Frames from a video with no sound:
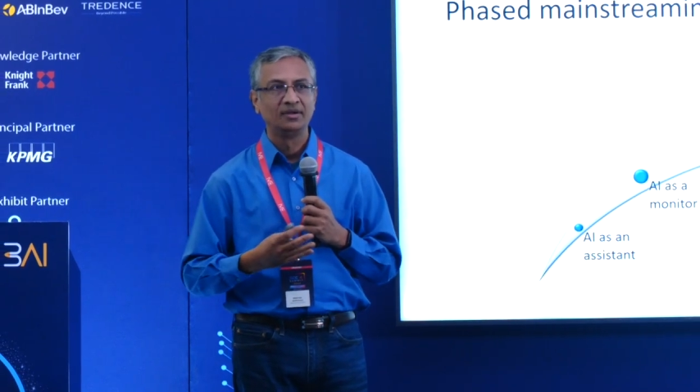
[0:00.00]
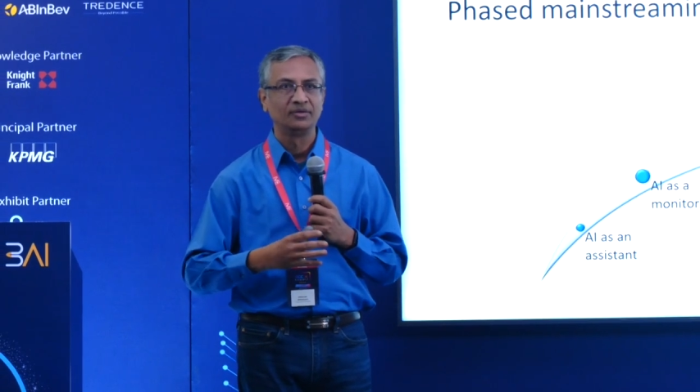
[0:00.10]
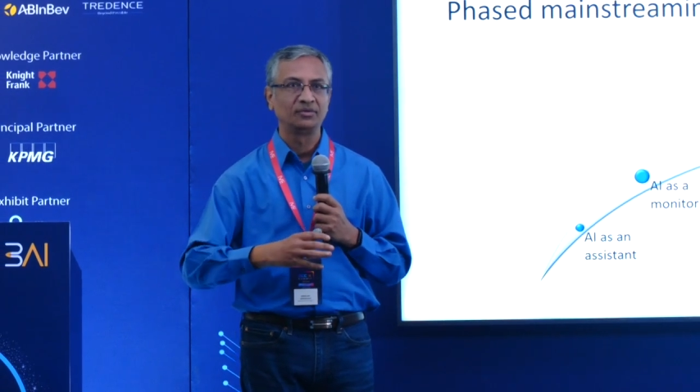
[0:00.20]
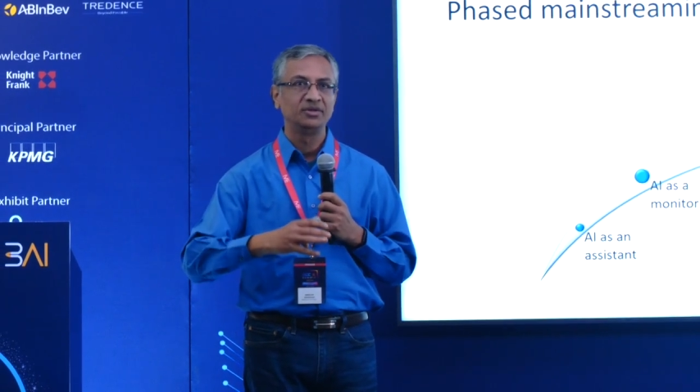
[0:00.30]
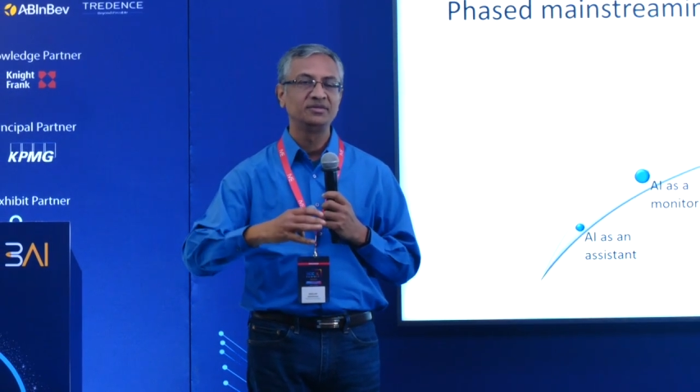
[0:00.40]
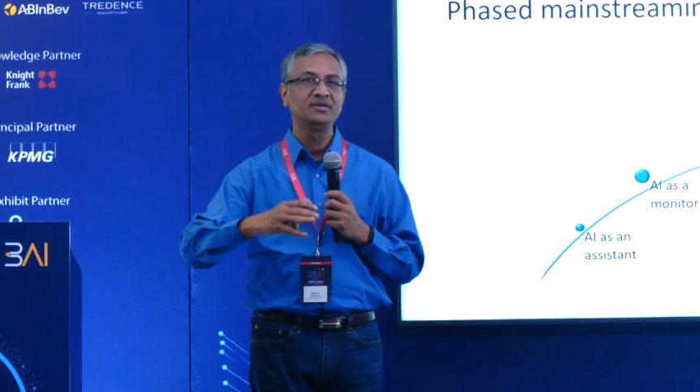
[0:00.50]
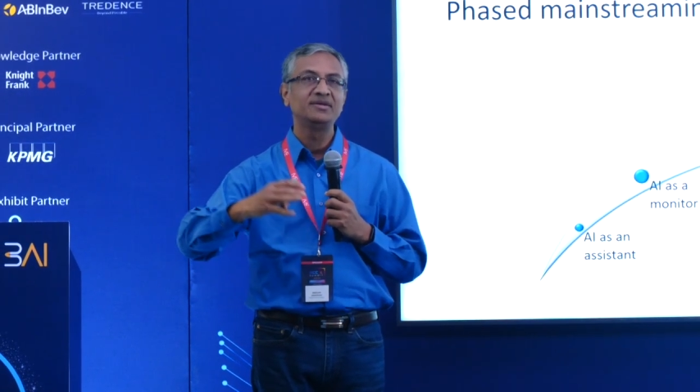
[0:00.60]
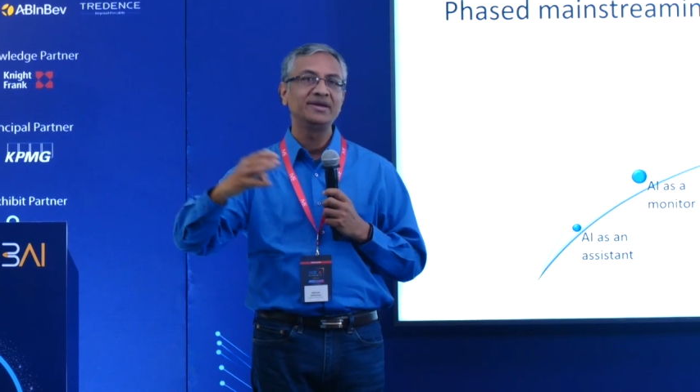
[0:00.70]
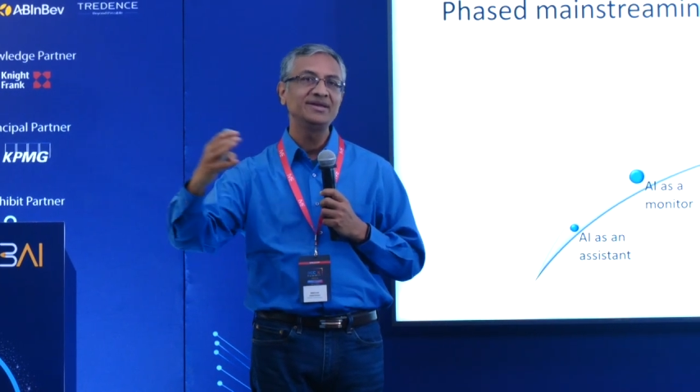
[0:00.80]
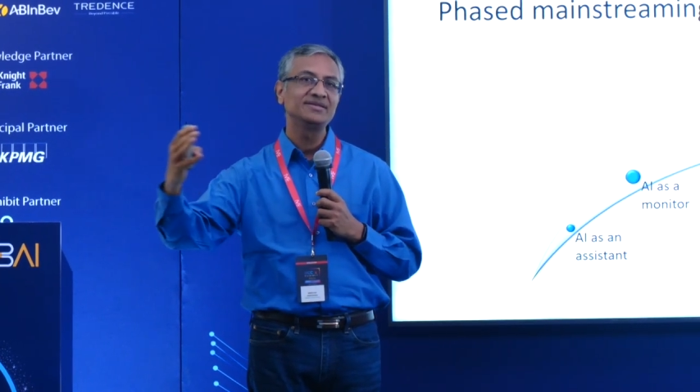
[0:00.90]
So it's
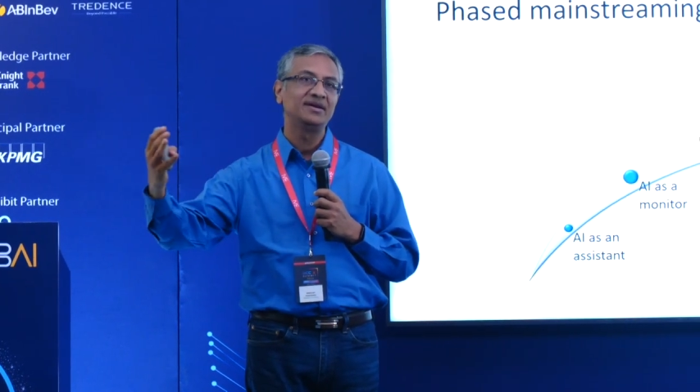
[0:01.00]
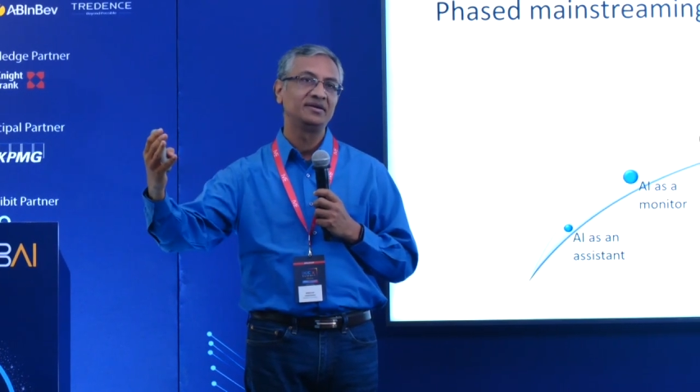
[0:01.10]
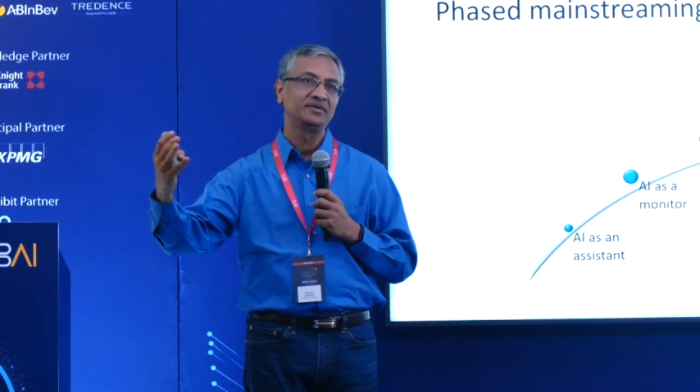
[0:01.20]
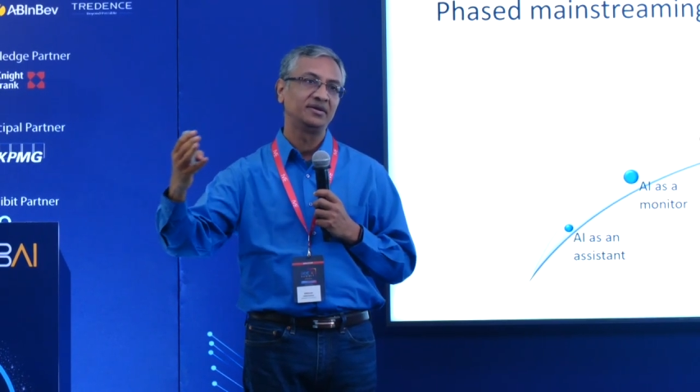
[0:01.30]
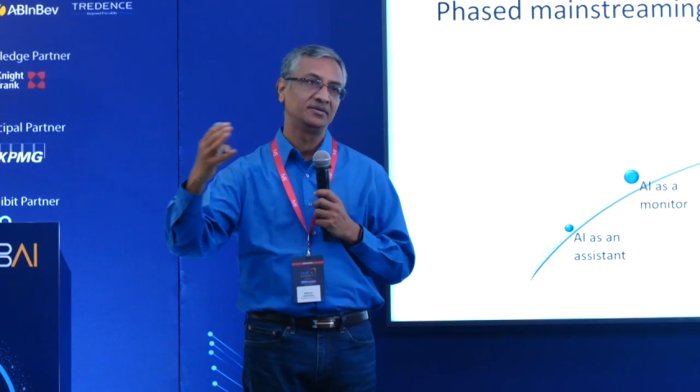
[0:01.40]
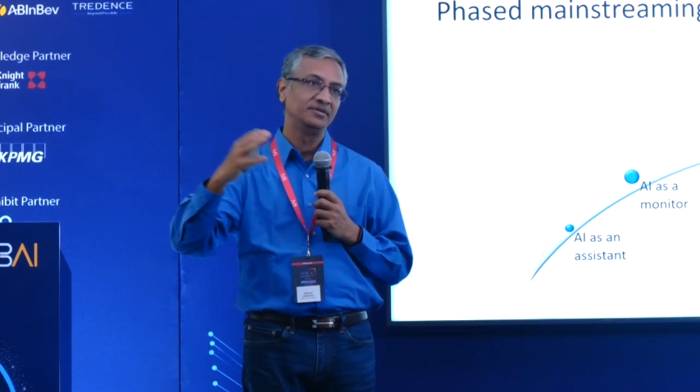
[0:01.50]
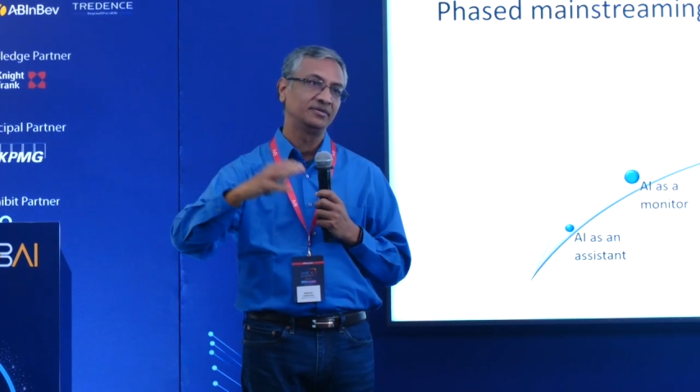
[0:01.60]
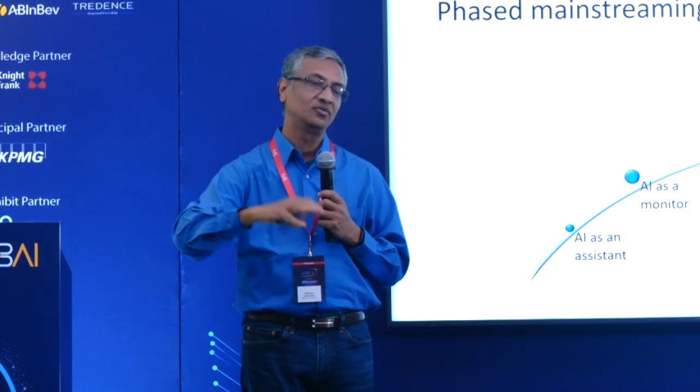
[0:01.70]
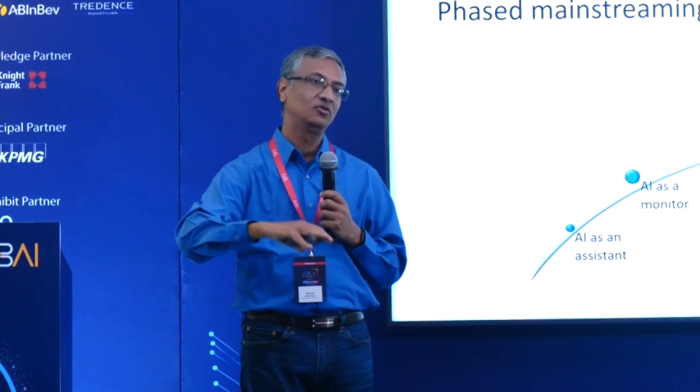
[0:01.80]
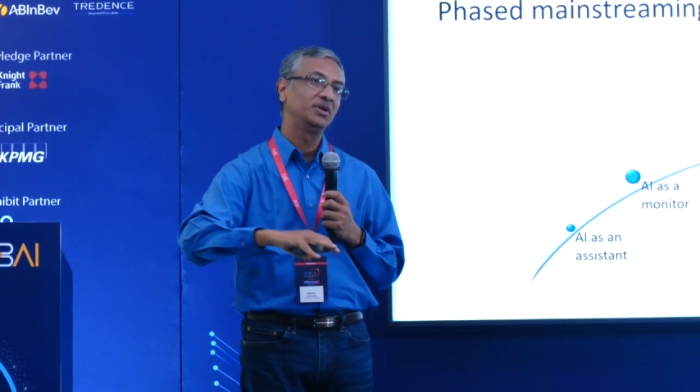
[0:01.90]
reached that stage. This
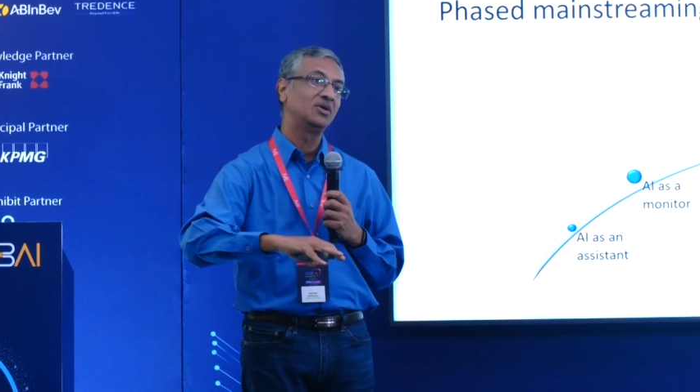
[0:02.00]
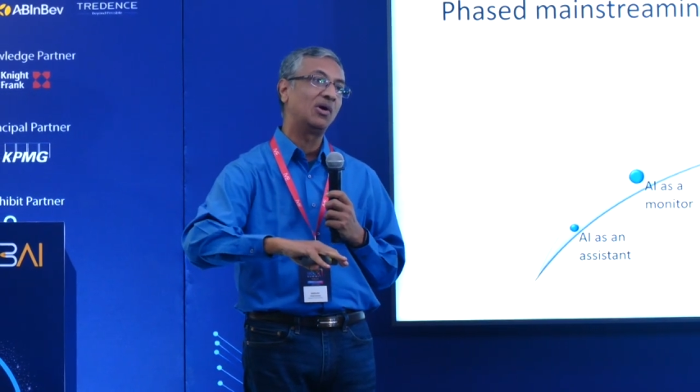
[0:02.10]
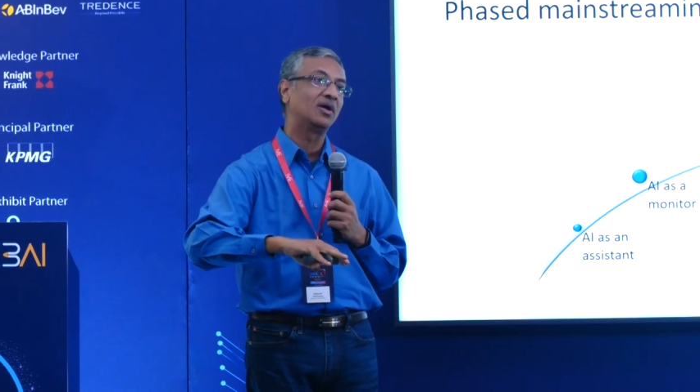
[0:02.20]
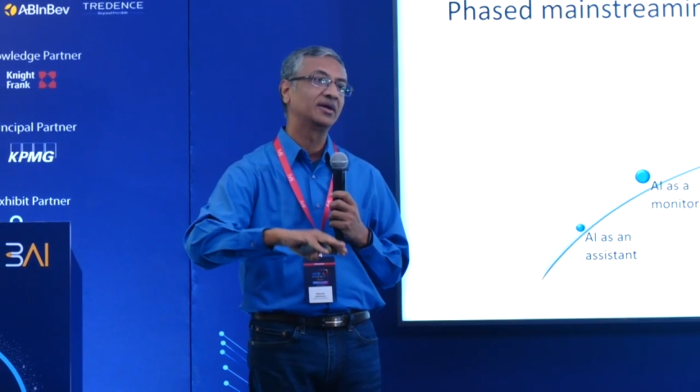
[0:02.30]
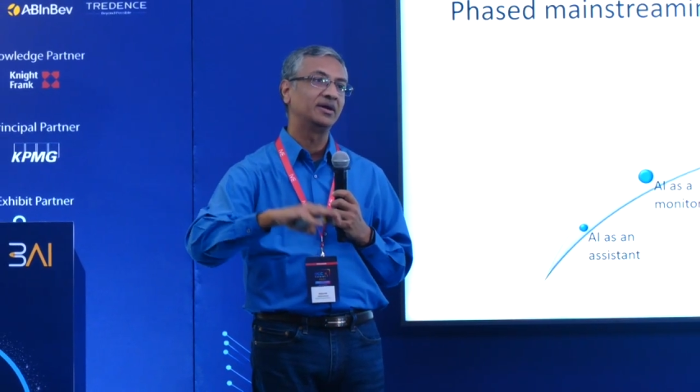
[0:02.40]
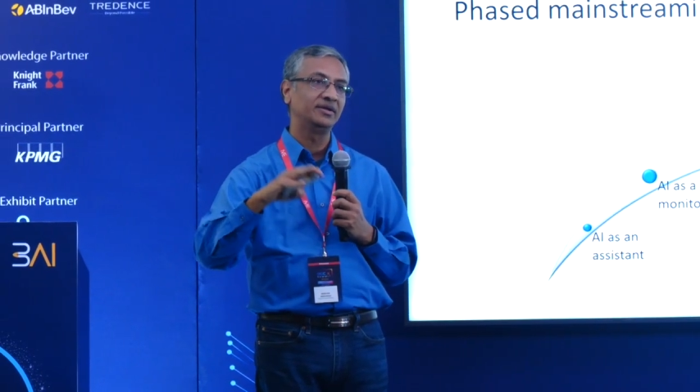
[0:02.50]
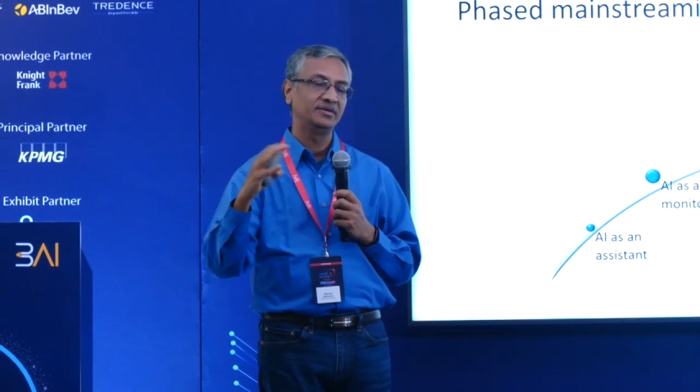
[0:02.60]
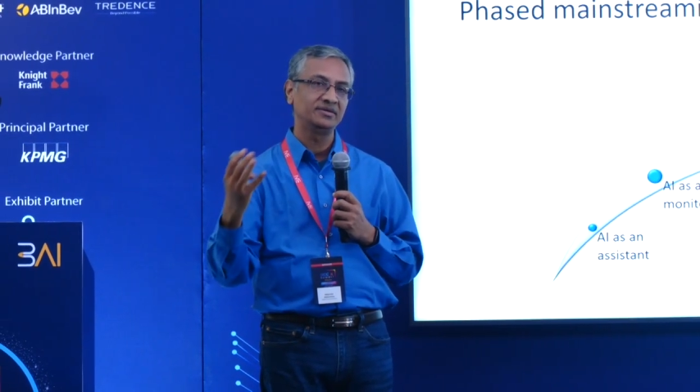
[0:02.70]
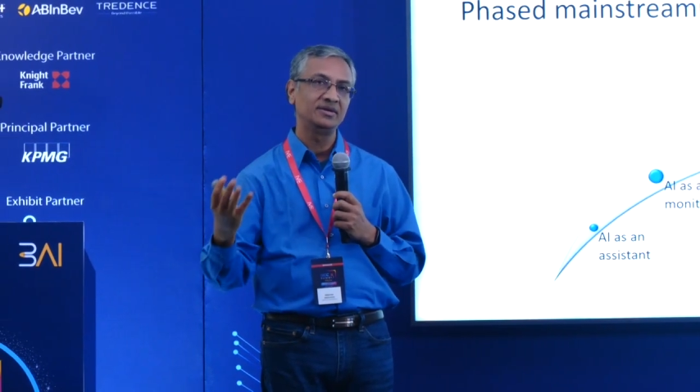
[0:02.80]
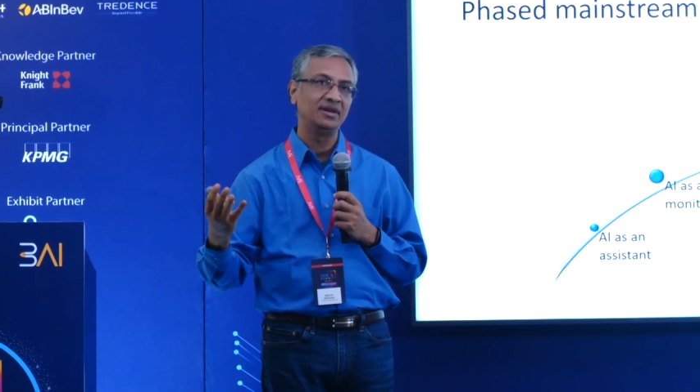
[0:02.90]
could be an
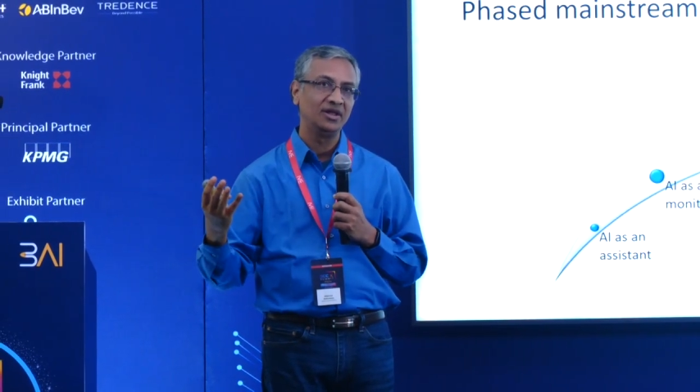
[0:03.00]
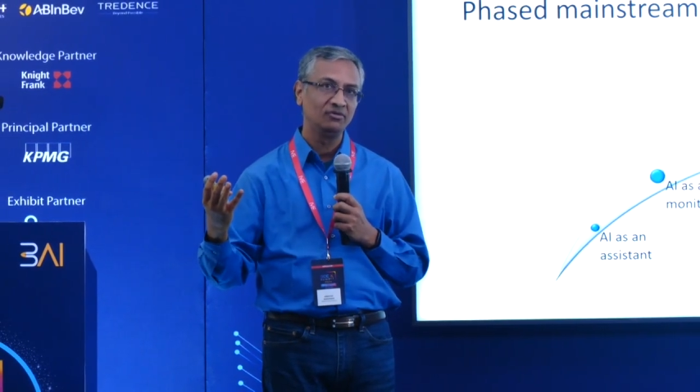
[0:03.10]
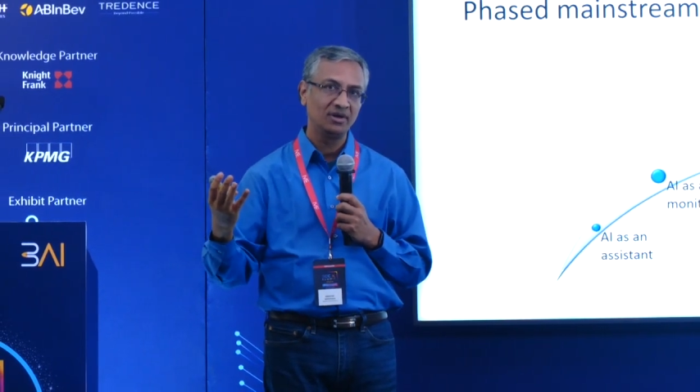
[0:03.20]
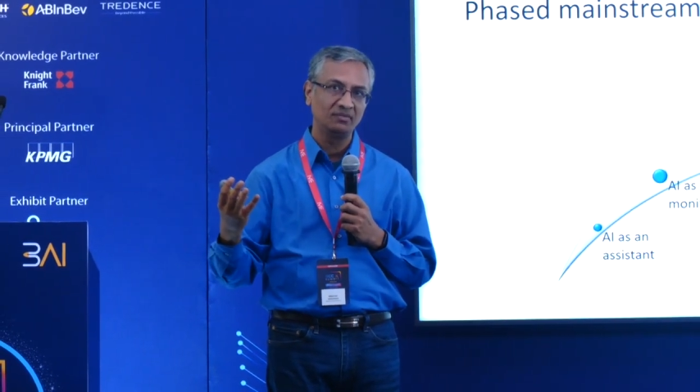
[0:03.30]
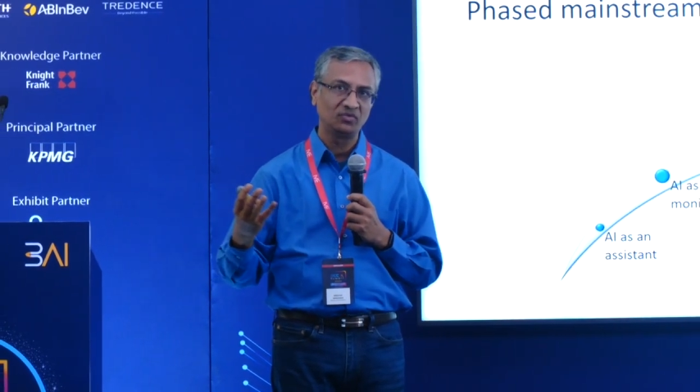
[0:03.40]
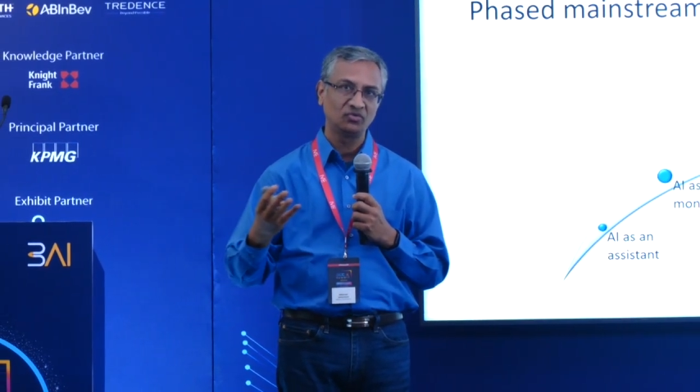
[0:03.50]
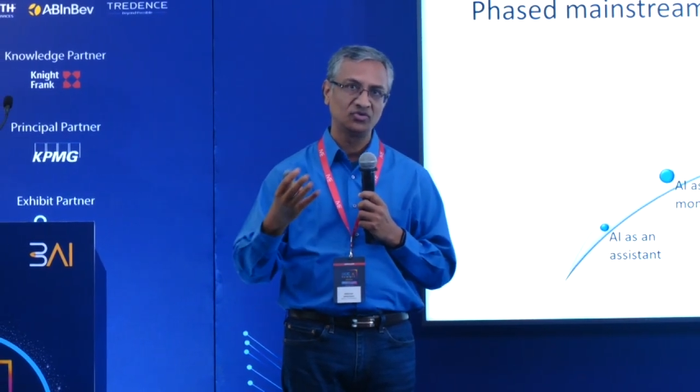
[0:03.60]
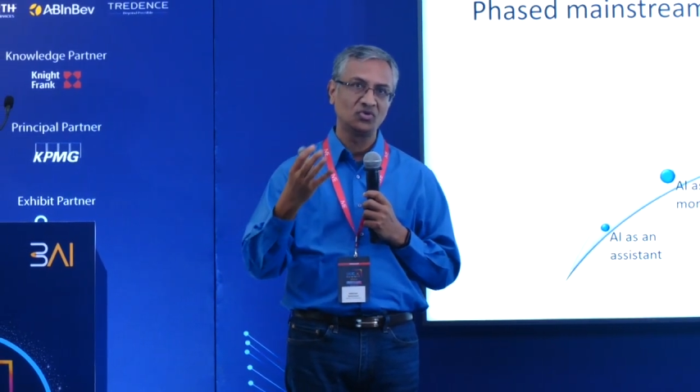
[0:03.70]
organizational level approach